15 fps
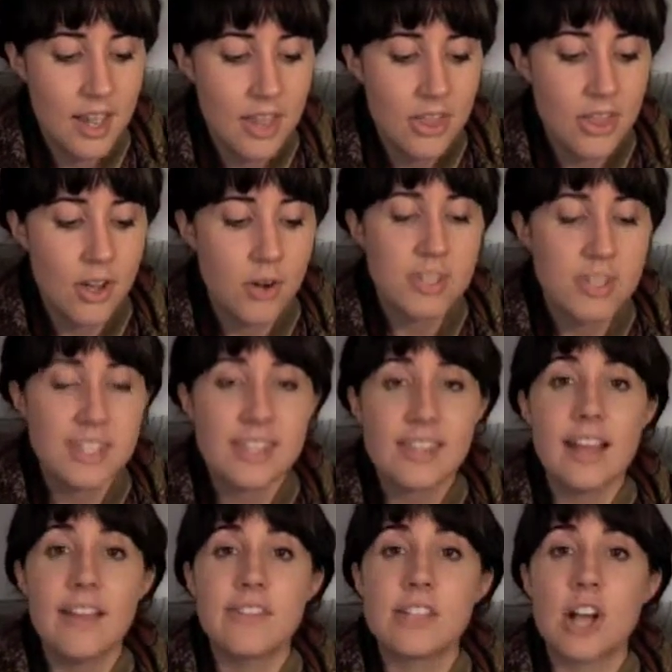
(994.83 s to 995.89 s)
those
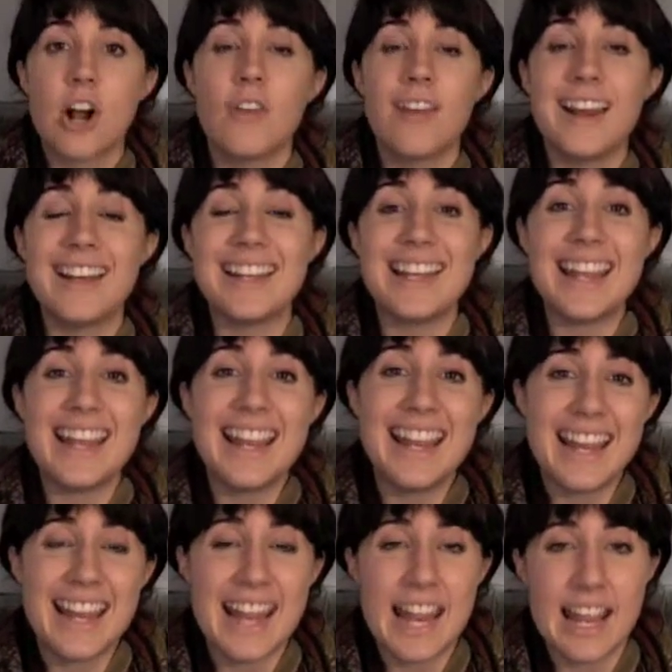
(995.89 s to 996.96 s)
slaves already
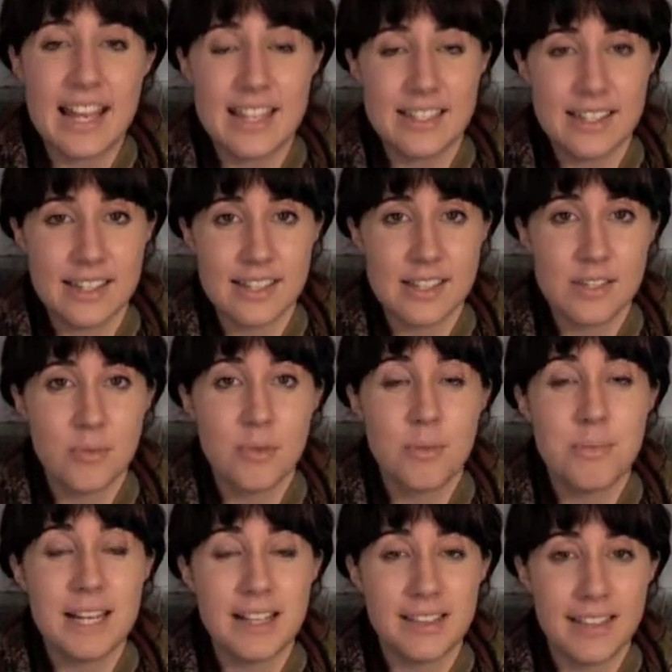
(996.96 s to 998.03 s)
in Kansas would
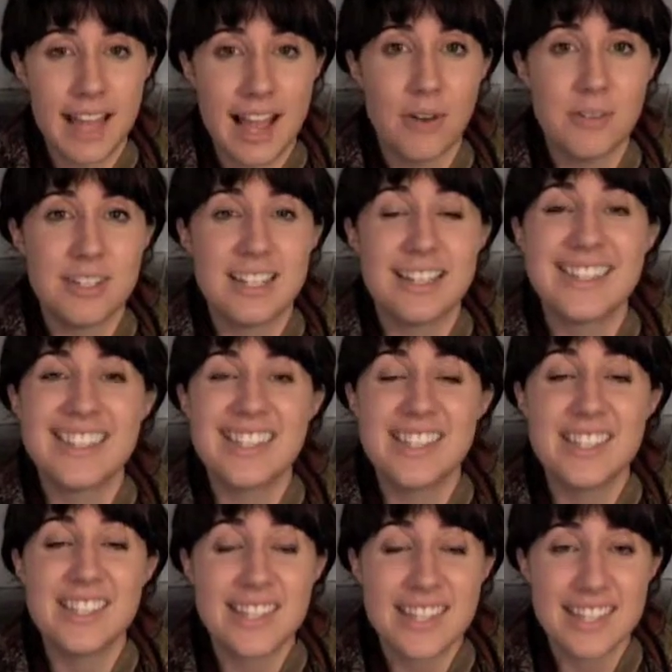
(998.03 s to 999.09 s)
be allowed to
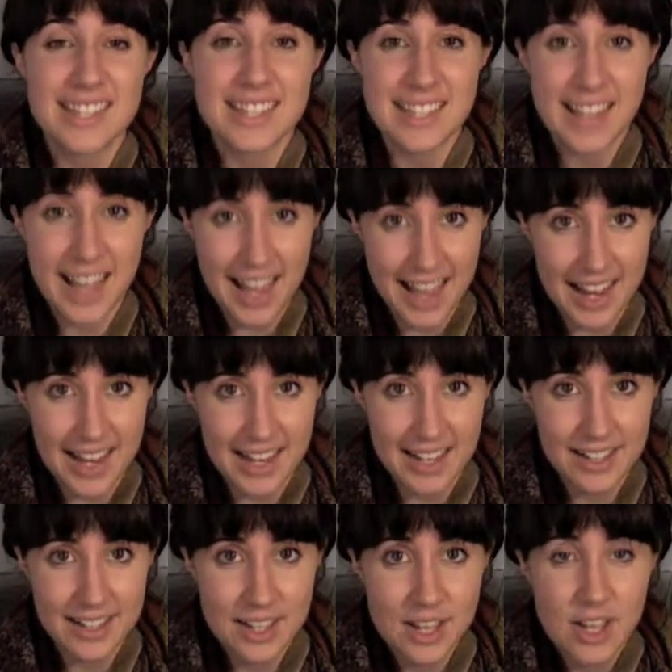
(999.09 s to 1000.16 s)
stay.
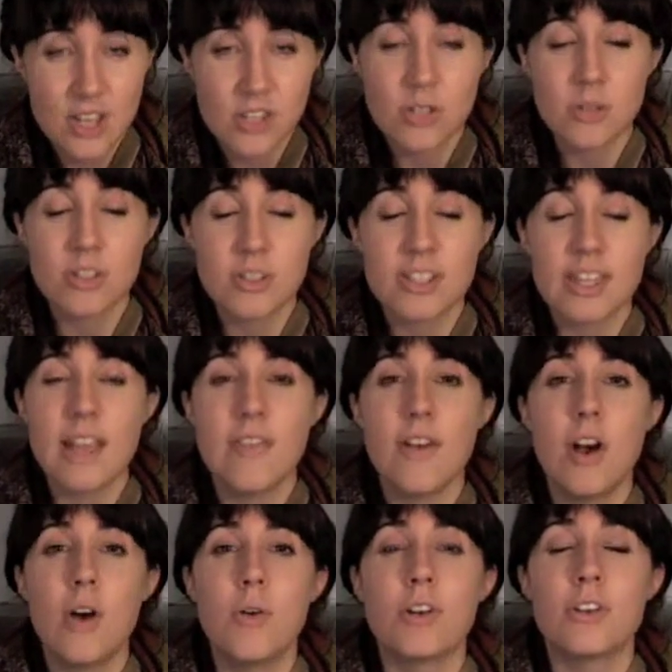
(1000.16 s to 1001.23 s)
So slave
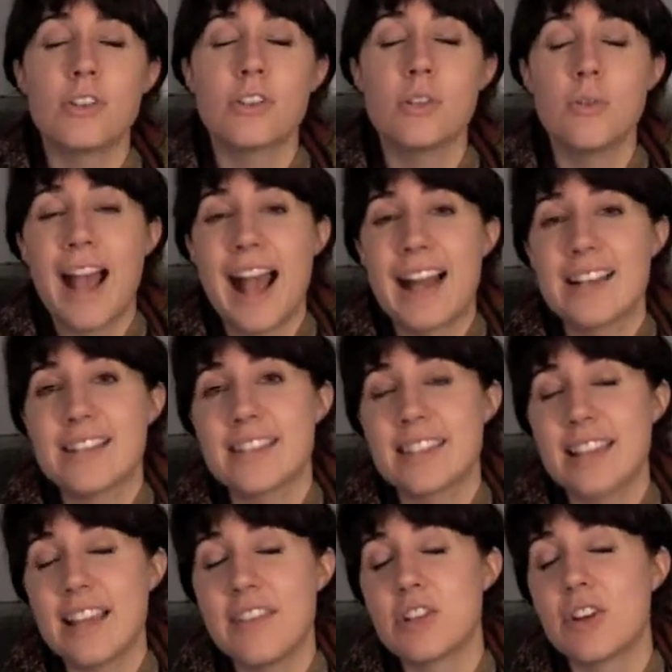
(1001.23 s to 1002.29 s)
owners who had
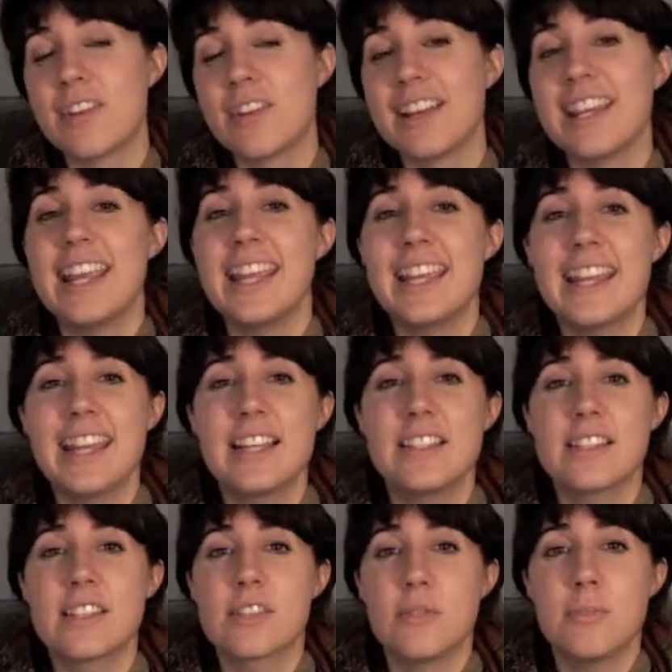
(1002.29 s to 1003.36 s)
slaves already in
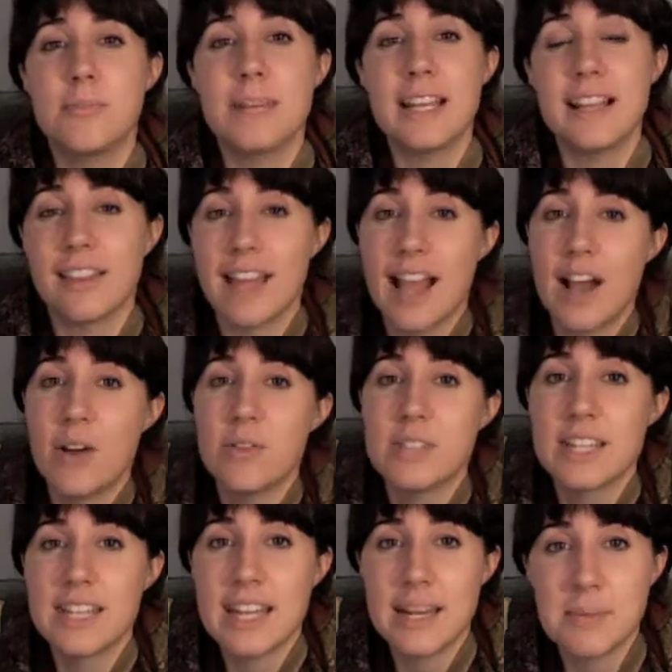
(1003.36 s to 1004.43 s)
Kansas would be allowed to
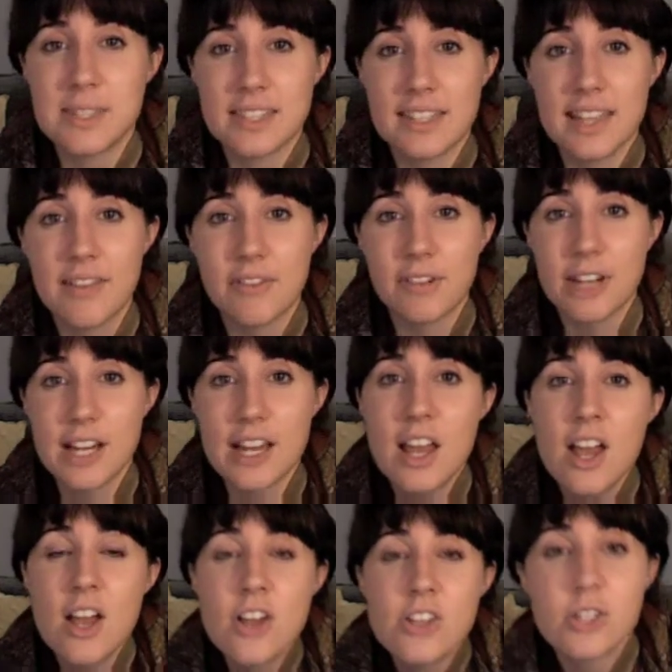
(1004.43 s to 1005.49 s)
keep slavery.
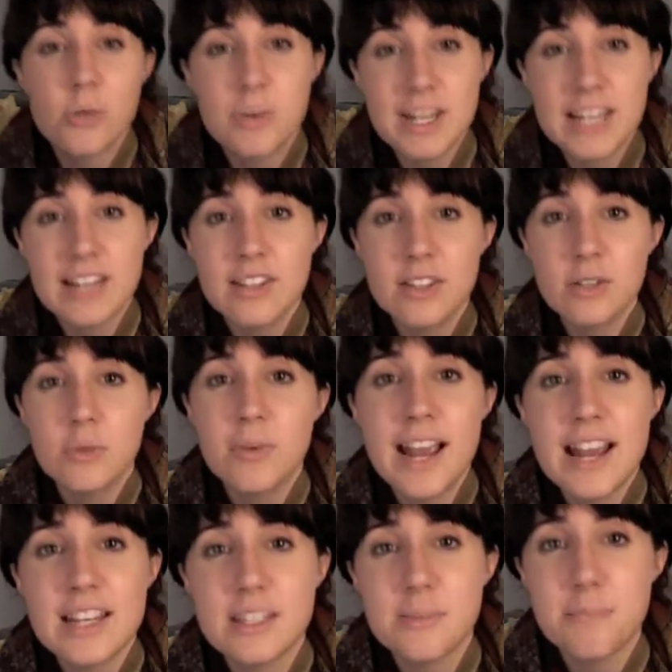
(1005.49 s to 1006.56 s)
So either
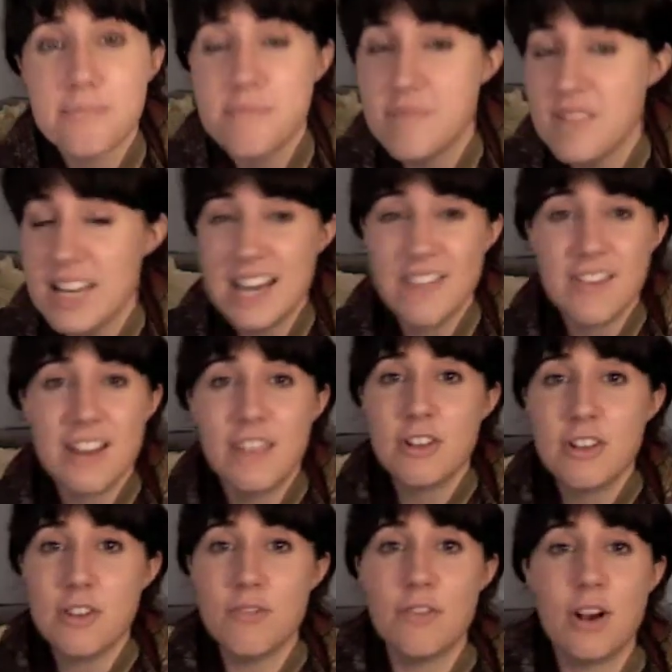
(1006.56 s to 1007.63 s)
way, even if
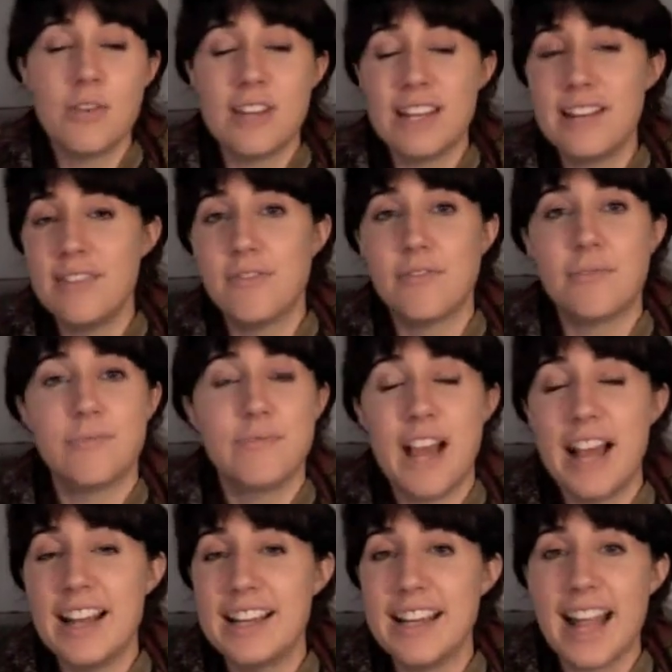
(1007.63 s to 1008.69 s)
you voted
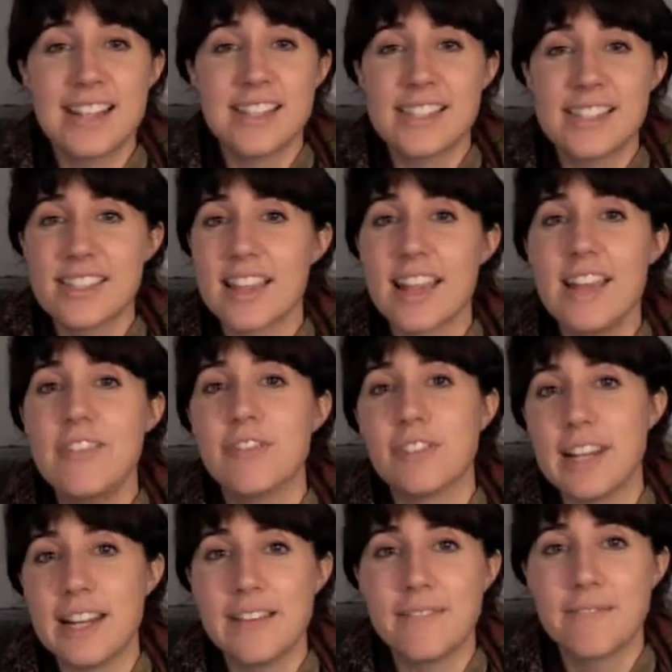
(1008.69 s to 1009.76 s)
against
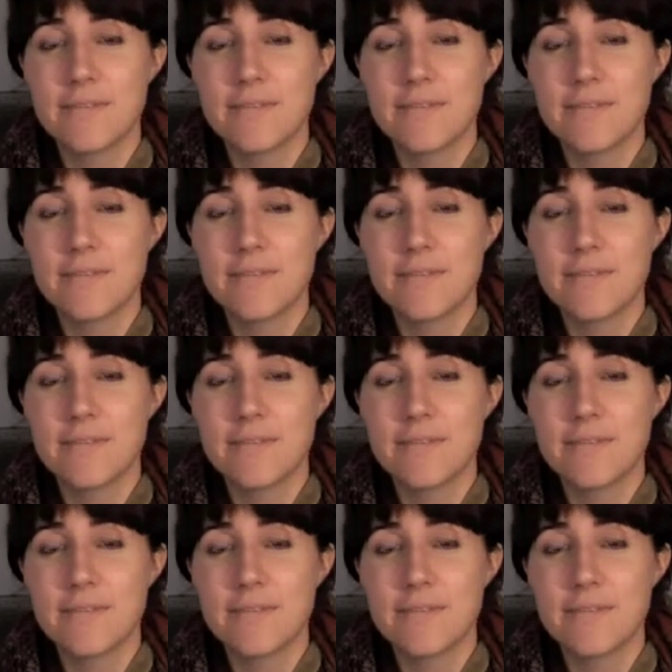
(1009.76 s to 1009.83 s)
slavery